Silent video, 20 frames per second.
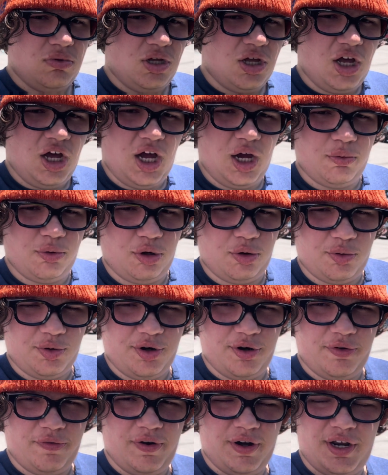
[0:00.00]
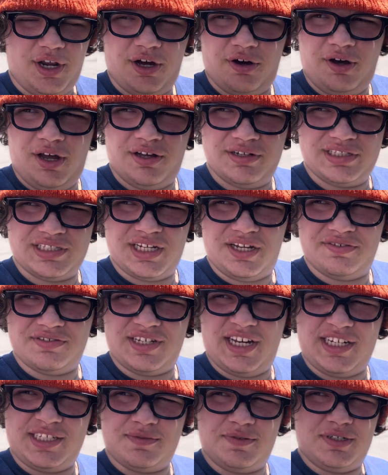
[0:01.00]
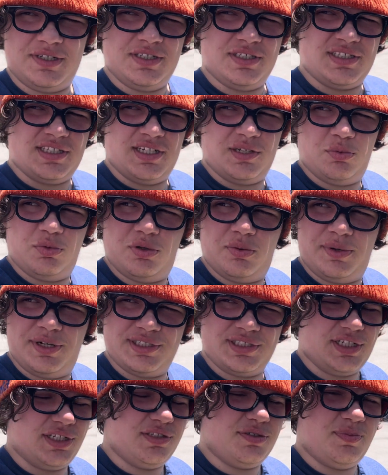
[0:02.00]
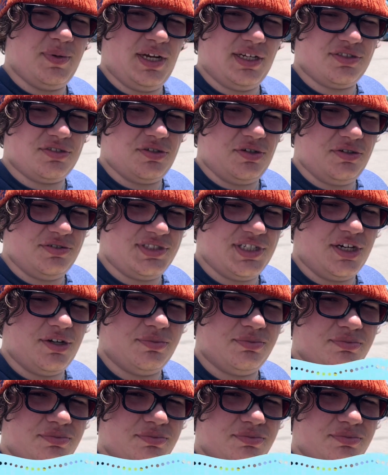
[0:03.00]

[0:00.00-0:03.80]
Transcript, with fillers: Alright, uh, well we're right now outside of Zaxby's and we're about to head back to the hotel.